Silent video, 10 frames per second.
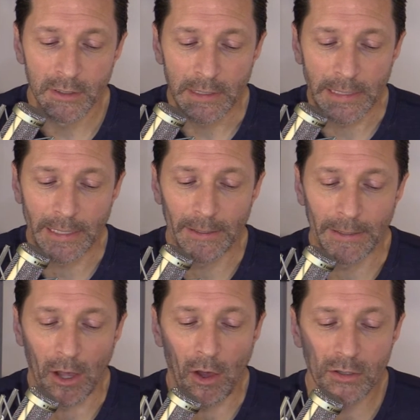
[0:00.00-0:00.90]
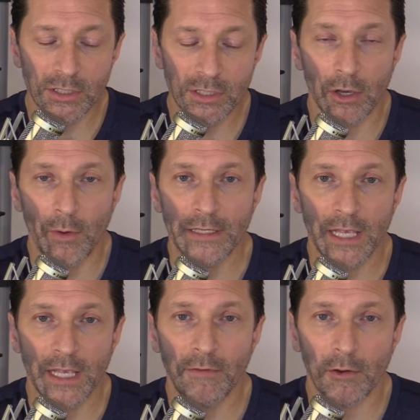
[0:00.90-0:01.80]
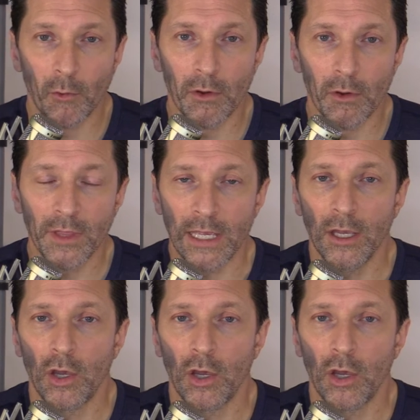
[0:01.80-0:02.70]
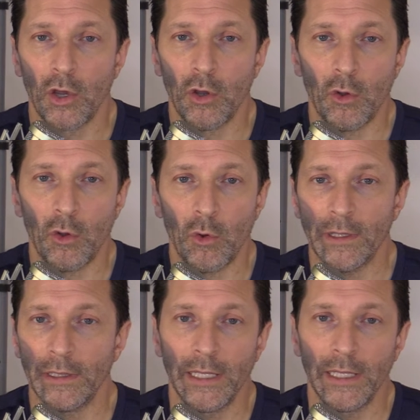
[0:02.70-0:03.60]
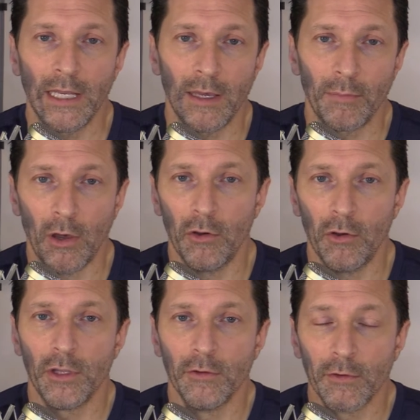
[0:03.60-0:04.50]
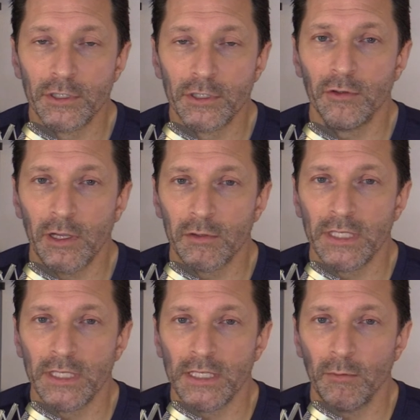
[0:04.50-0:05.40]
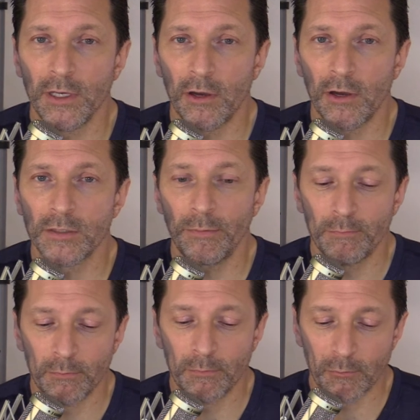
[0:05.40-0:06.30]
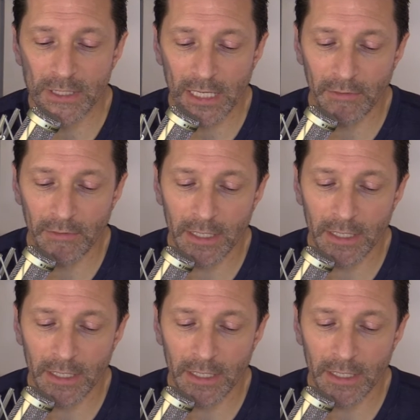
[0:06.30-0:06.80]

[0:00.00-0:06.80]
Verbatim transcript: Uh, also, Xavier Worthy, who lit up O U for two hundred sixty-one yards receiving,